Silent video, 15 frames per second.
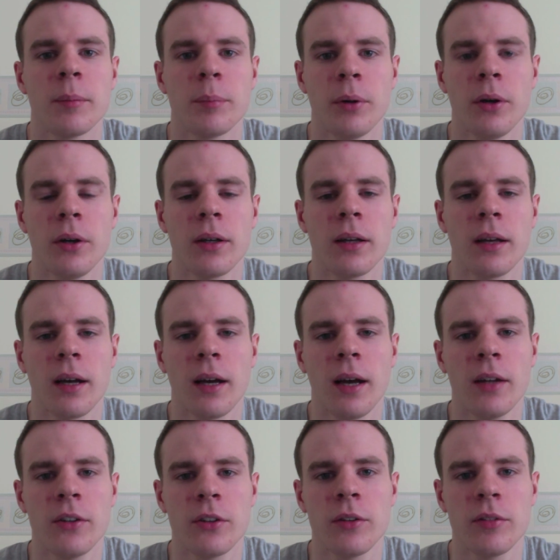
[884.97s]
but
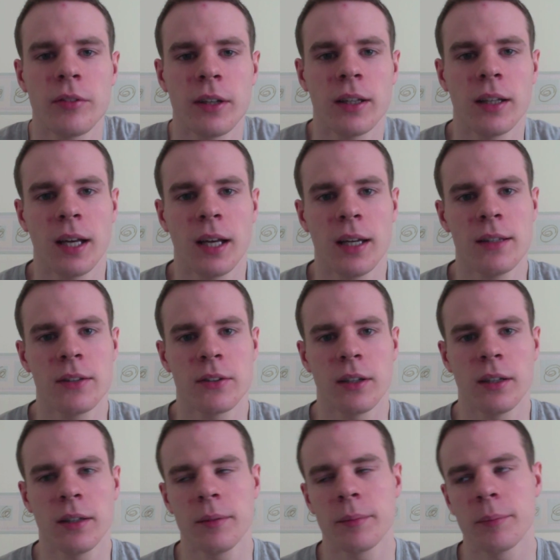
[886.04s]
I do feel that is
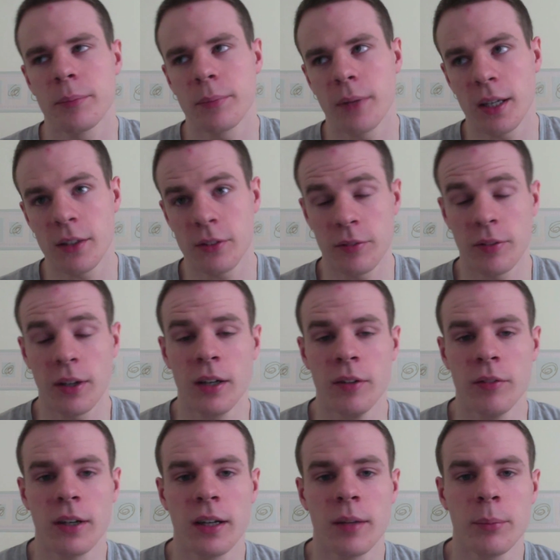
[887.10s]
a very,
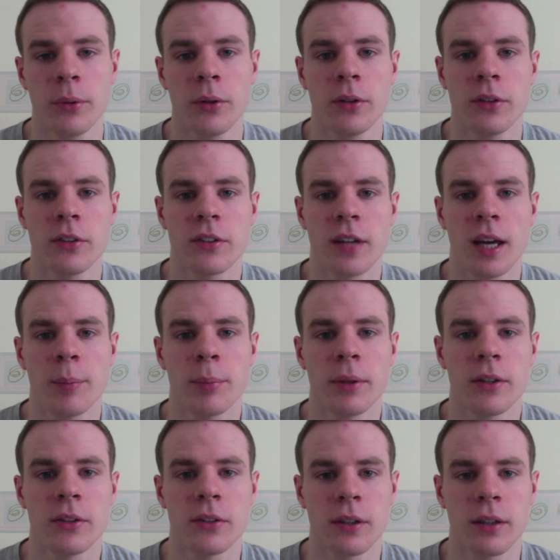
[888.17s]
very important step
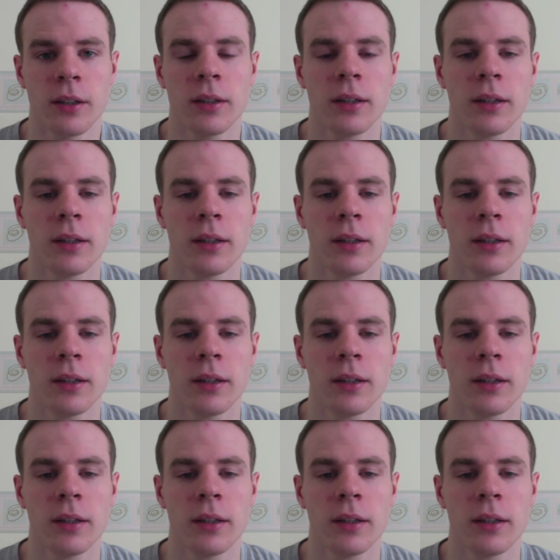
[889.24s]
into